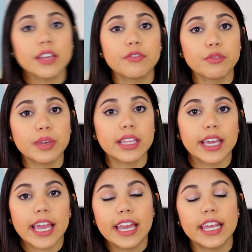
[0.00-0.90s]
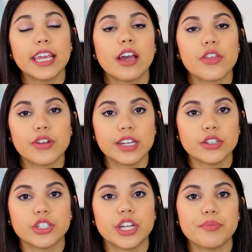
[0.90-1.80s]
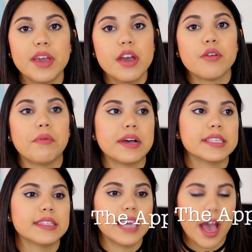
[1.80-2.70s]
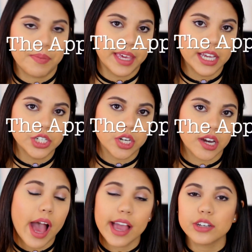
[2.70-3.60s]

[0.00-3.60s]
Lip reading: step for me, like any other internship, was the application. I